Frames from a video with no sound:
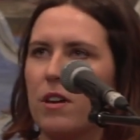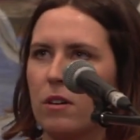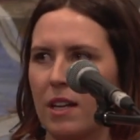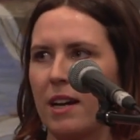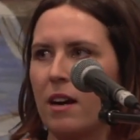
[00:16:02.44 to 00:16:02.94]

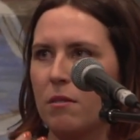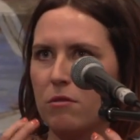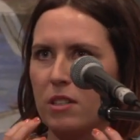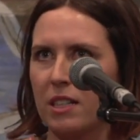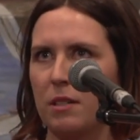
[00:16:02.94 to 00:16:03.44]
felt like I
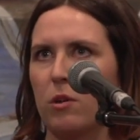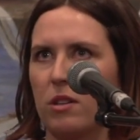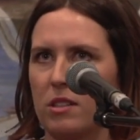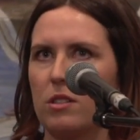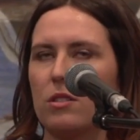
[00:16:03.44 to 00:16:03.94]
really
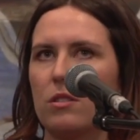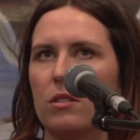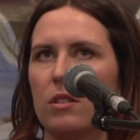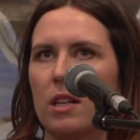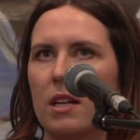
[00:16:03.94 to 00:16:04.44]
wanted
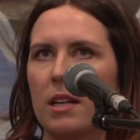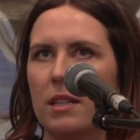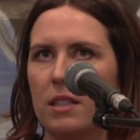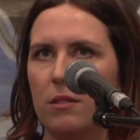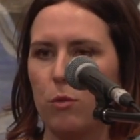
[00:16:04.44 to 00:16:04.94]
to
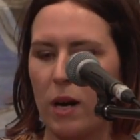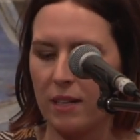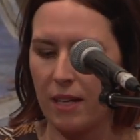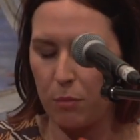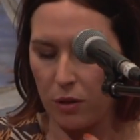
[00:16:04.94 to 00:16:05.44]
give way to
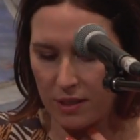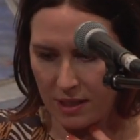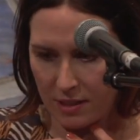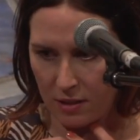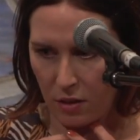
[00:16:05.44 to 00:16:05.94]
that
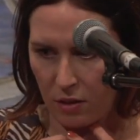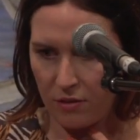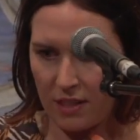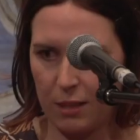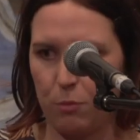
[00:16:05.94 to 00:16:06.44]
process of
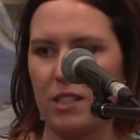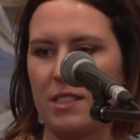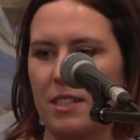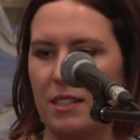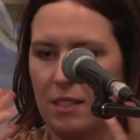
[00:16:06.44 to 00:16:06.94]

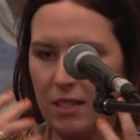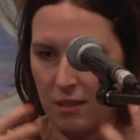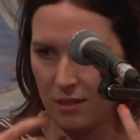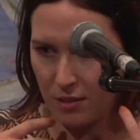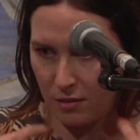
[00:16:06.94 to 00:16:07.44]
expressing in
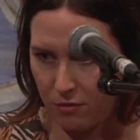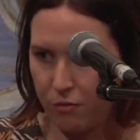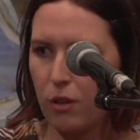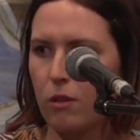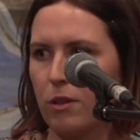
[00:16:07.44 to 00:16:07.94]
a sort of
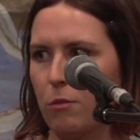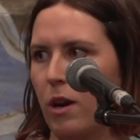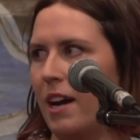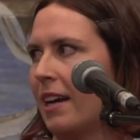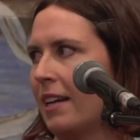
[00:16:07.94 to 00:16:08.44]
fluid
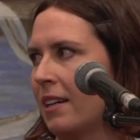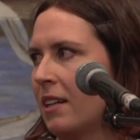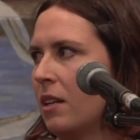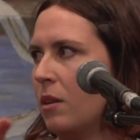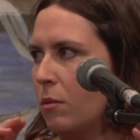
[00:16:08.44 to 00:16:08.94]
way.
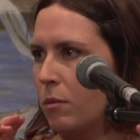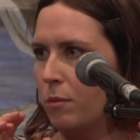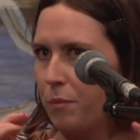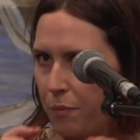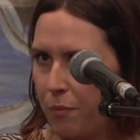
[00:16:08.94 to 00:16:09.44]

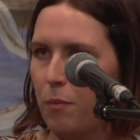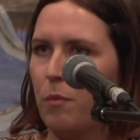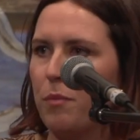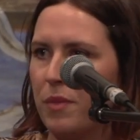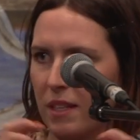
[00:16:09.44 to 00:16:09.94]

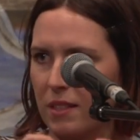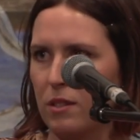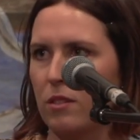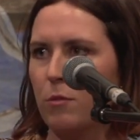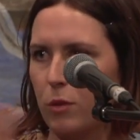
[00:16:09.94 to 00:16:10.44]
There's
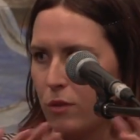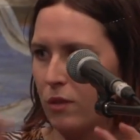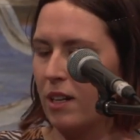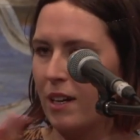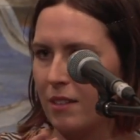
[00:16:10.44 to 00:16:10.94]
sort of more
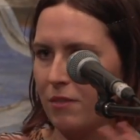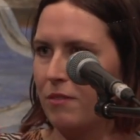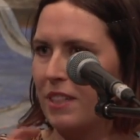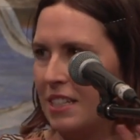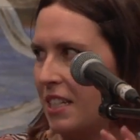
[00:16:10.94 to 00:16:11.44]
kind of
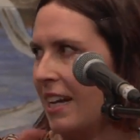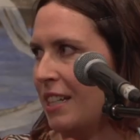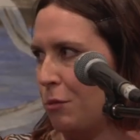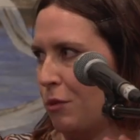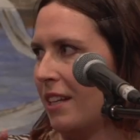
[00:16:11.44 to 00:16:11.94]

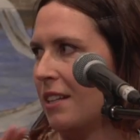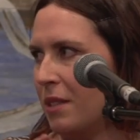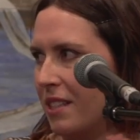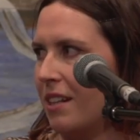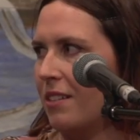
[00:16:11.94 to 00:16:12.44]
intangible
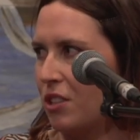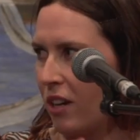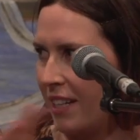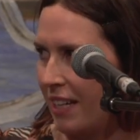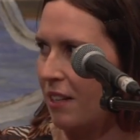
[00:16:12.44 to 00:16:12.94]
elements that I was
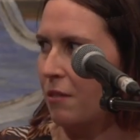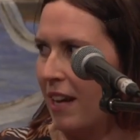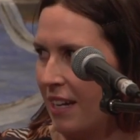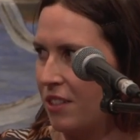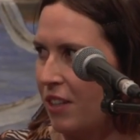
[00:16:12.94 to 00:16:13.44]
trying to get
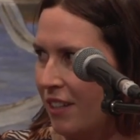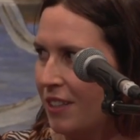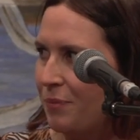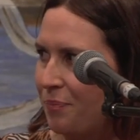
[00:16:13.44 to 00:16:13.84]
around her.